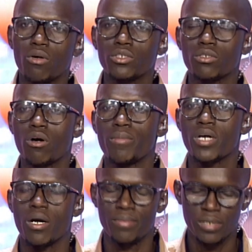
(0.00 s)
also
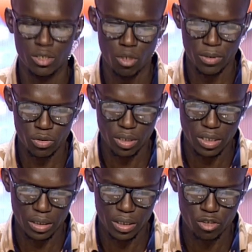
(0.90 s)
coming up, these
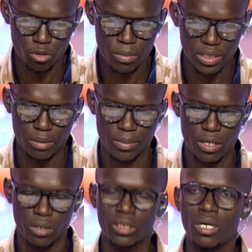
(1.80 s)
opportunities that you missed
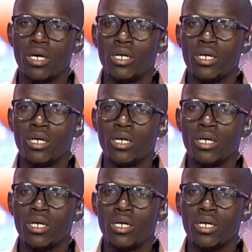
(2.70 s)
because